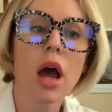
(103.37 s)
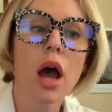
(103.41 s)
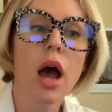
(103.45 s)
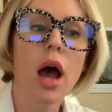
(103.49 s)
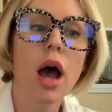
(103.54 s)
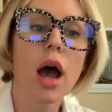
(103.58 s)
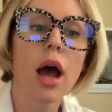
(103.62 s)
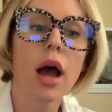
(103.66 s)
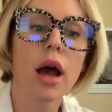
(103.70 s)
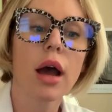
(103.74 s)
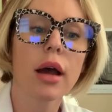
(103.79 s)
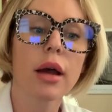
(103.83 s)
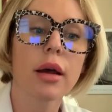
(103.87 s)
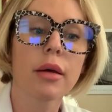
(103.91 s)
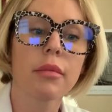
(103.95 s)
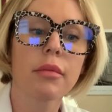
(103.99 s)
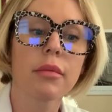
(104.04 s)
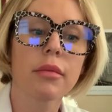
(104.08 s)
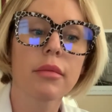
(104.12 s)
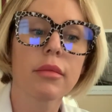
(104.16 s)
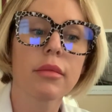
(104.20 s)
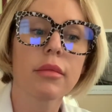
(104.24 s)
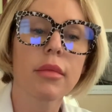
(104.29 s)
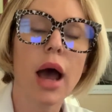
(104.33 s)

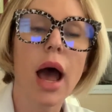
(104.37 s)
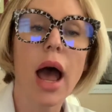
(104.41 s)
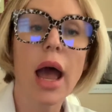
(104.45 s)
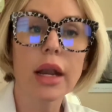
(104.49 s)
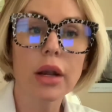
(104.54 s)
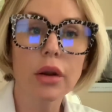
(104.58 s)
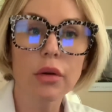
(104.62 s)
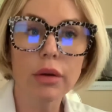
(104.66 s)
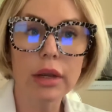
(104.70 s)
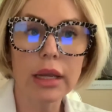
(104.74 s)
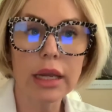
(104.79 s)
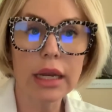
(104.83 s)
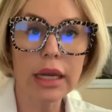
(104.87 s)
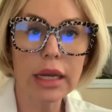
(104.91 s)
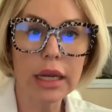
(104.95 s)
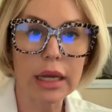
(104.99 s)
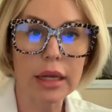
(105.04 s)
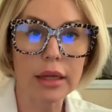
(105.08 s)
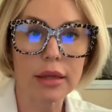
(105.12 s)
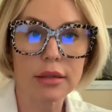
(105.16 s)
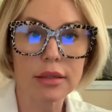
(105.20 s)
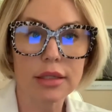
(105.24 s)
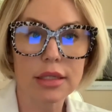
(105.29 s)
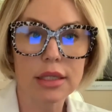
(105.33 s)
I don't need
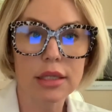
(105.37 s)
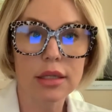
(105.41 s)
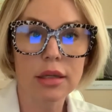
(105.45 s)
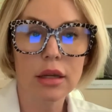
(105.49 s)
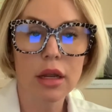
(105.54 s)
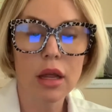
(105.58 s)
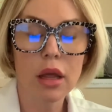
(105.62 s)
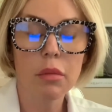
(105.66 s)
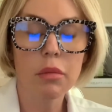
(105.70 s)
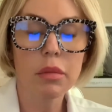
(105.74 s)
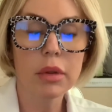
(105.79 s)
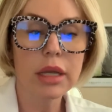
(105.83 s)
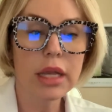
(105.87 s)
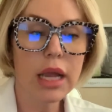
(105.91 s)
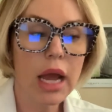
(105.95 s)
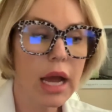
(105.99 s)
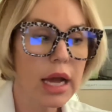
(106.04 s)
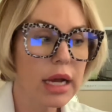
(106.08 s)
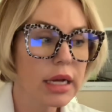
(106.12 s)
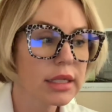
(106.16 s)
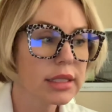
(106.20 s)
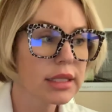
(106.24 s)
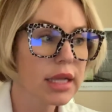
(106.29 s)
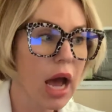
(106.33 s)
it
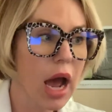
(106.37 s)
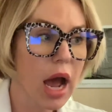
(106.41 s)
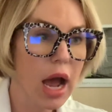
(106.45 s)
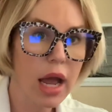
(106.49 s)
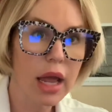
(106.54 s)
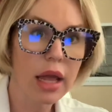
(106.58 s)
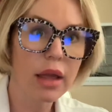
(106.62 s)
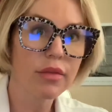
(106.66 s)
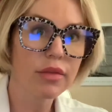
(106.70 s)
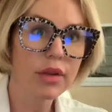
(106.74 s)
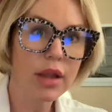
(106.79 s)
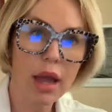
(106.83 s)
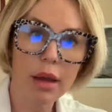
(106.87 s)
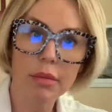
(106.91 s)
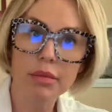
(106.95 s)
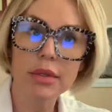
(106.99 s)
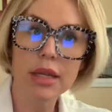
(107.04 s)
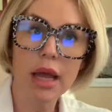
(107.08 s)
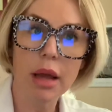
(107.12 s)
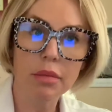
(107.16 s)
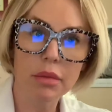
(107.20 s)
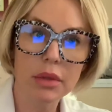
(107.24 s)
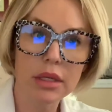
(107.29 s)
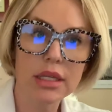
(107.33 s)
because I have kept
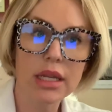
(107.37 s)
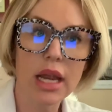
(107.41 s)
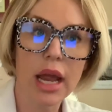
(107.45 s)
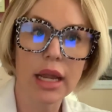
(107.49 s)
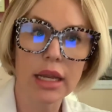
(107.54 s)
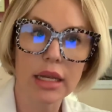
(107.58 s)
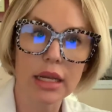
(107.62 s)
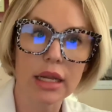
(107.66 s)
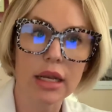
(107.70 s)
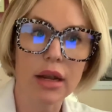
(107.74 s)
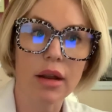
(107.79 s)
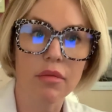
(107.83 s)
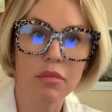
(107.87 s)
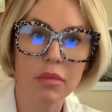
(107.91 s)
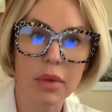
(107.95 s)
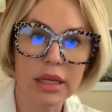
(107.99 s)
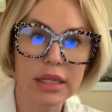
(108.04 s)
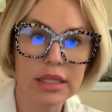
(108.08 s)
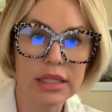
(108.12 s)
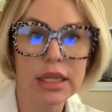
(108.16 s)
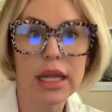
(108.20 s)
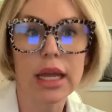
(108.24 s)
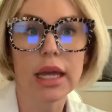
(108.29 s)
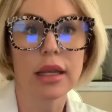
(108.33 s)
up the tightening of my
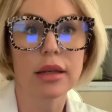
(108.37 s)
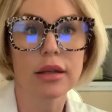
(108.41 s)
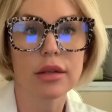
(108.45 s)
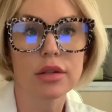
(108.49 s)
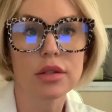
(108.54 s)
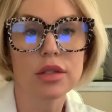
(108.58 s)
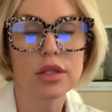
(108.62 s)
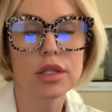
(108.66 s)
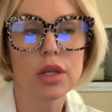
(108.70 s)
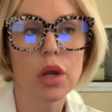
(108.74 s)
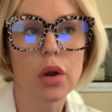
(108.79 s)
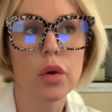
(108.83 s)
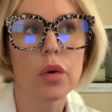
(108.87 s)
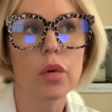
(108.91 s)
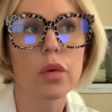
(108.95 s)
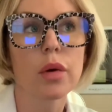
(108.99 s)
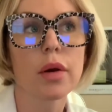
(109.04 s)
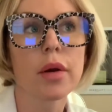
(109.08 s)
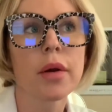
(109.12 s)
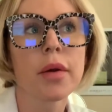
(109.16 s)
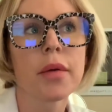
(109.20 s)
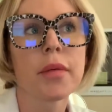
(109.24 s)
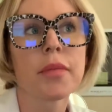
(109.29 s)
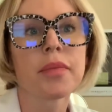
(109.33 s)
skin. So
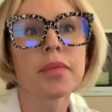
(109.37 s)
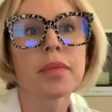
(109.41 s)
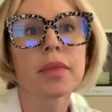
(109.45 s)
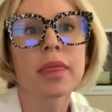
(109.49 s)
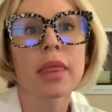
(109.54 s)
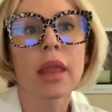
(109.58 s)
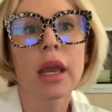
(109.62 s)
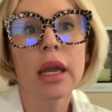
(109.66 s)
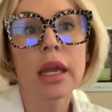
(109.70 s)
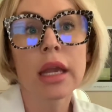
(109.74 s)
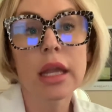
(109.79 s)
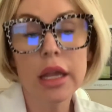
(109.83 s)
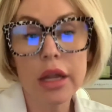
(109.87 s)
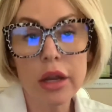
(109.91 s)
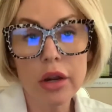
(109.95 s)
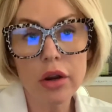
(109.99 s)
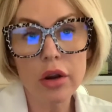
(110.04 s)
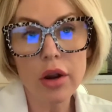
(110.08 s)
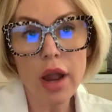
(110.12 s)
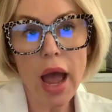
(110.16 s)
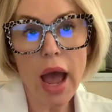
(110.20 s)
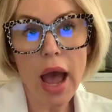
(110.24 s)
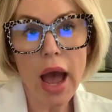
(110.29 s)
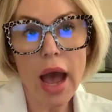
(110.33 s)

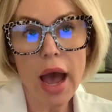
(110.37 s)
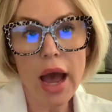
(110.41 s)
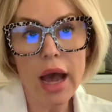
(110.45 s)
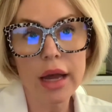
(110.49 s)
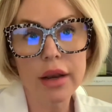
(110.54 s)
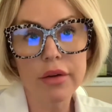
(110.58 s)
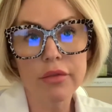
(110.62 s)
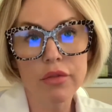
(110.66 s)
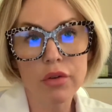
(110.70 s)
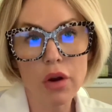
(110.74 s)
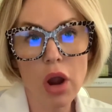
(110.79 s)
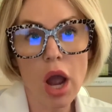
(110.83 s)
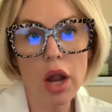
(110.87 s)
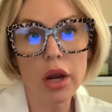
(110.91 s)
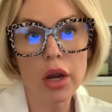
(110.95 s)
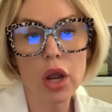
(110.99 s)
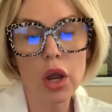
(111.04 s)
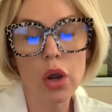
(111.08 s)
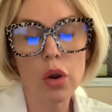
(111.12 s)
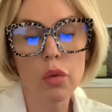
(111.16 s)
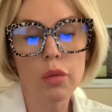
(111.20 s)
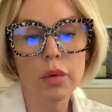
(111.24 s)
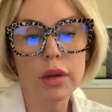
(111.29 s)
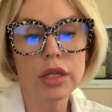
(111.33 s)
here at
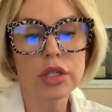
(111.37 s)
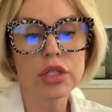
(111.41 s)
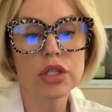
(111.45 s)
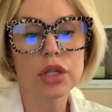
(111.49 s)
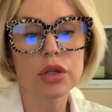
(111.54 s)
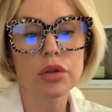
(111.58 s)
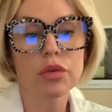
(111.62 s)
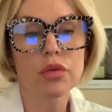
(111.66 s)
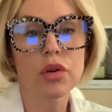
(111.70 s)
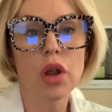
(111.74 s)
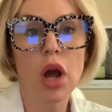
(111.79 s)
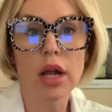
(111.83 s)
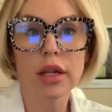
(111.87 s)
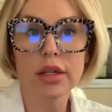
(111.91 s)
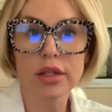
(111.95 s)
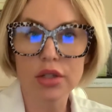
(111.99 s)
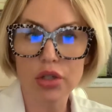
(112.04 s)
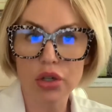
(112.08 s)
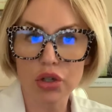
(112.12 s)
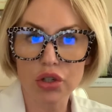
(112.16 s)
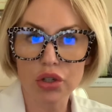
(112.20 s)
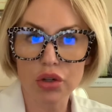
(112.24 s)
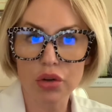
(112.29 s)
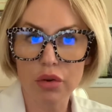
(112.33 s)
Virago, we do
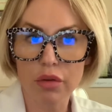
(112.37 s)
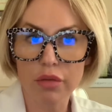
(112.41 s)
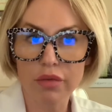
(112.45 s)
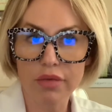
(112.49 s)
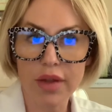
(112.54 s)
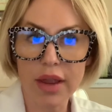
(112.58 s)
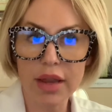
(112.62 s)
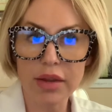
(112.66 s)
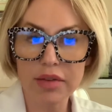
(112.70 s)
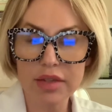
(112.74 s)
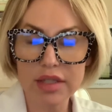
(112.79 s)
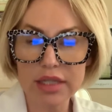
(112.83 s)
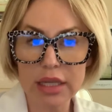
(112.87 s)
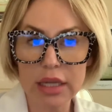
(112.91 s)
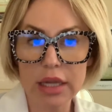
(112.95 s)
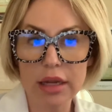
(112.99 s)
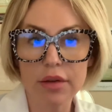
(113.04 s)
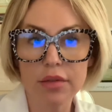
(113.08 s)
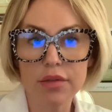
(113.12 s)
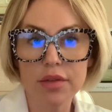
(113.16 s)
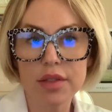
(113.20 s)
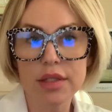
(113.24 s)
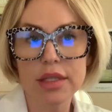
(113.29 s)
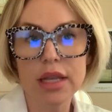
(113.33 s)
non-surgical
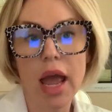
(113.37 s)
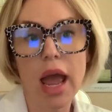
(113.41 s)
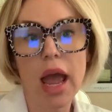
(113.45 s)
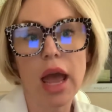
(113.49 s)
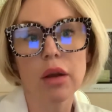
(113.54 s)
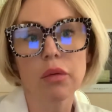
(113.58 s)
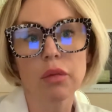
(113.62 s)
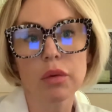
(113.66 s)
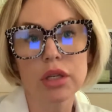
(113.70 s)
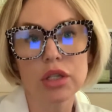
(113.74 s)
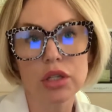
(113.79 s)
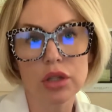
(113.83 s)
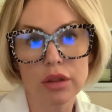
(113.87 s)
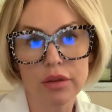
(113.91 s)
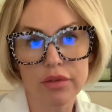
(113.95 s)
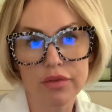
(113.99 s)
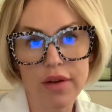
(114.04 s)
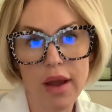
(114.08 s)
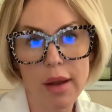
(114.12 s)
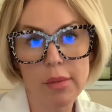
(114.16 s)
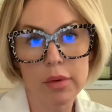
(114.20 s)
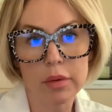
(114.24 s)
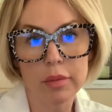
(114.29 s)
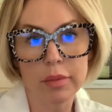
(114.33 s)
facelifts and we do the
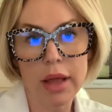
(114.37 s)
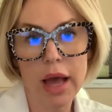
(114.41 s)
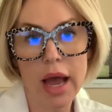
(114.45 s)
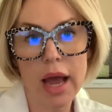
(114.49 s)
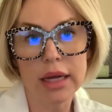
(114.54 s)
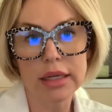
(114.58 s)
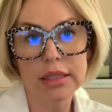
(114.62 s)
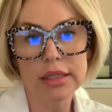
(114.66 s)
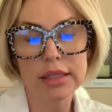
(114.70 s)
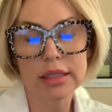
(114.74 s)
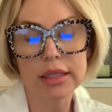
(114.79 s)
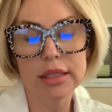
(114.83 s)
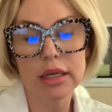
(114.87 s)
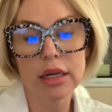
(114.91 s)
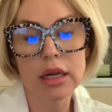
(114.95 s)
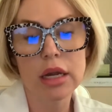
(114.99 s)
Fibroblast.